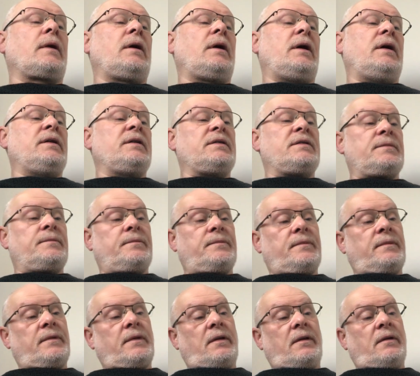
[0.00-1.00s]
And
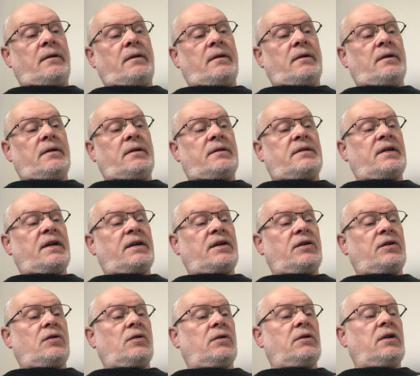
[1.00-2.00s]

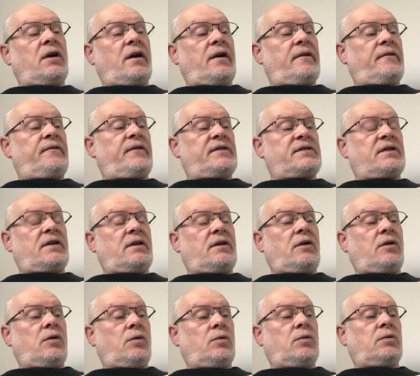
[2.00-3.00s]
taking your life as a
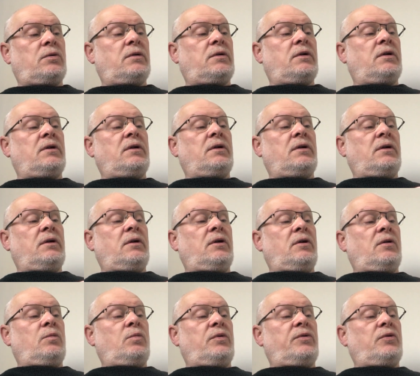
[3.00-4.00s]
whole,
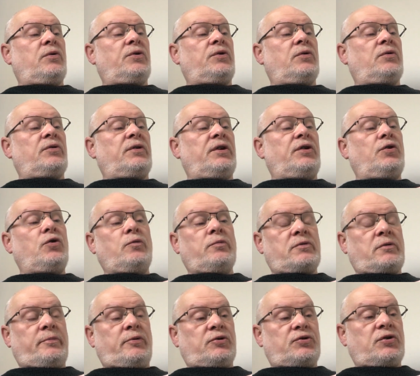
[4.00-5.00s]
with all your
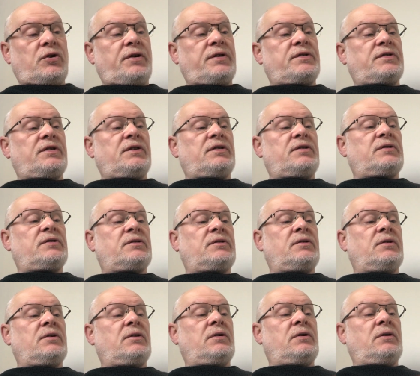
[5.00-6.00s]
innumerable choices,
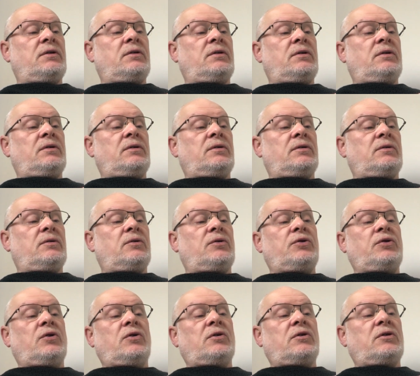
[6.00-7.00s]
all
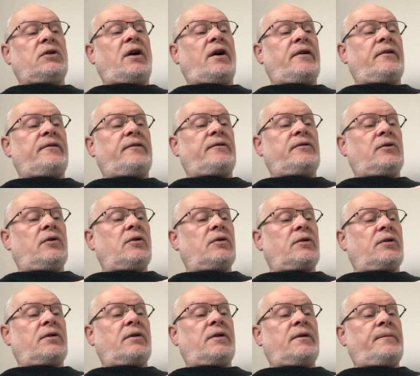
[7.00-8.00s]
your life
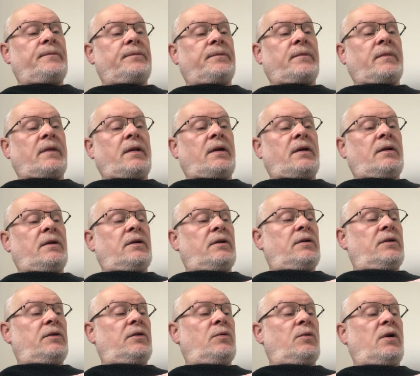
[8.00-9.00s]
long,
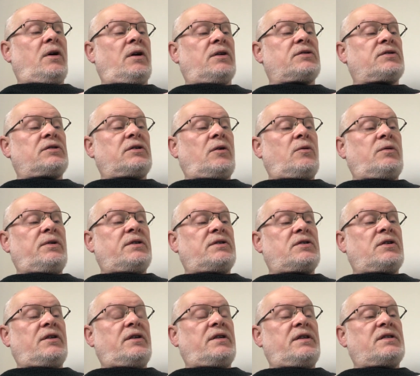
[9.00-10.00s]
you are slowly
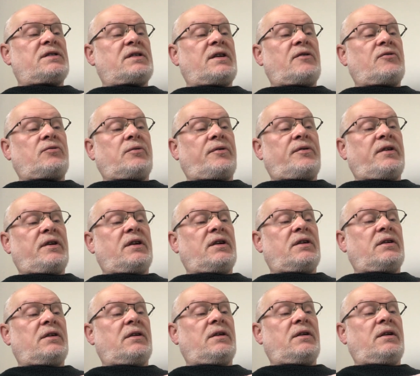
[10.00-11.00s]
turning the central
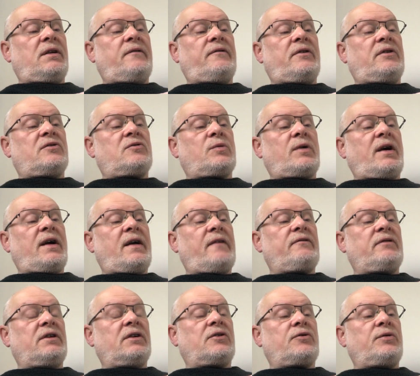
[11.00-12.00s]
thing either into a
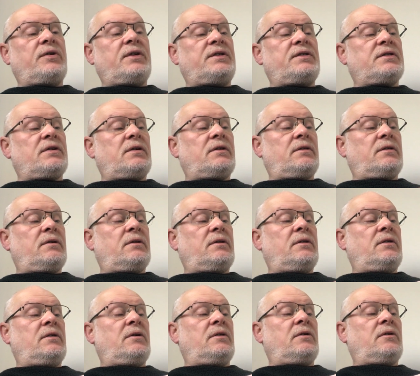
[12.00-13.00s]
heavenly creature
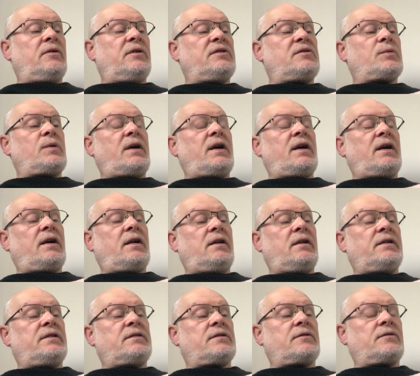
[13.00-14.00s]
or into a
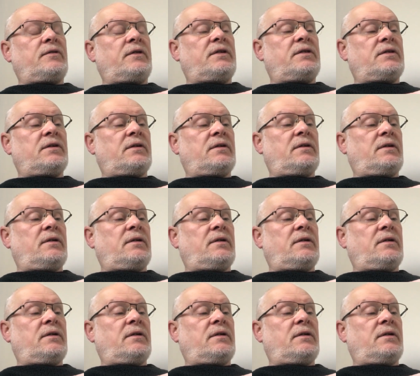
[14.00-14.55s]
hellish creature.